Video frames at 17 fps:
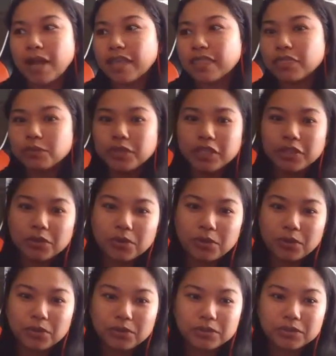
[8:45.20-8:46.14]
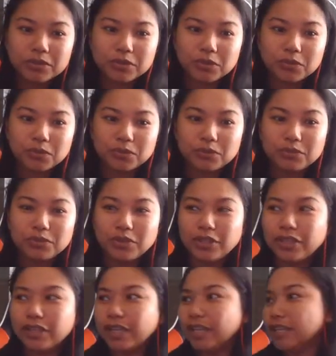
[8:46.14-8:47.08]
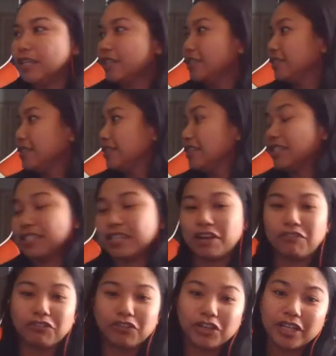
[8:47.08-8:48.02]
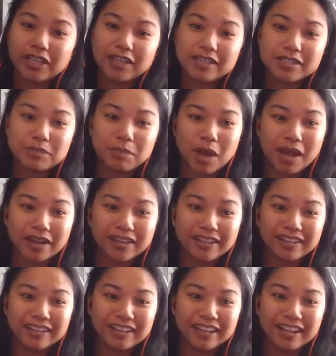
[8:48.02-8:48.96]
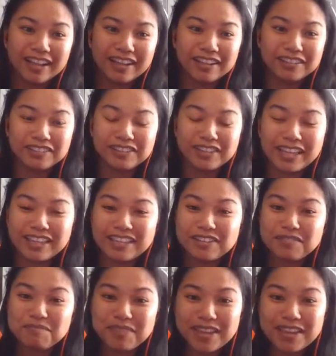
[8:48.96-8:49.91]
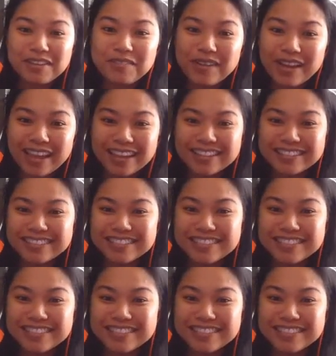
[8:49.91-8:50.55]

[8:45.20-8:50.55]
3-year-old is discovering his body, like, in big ways.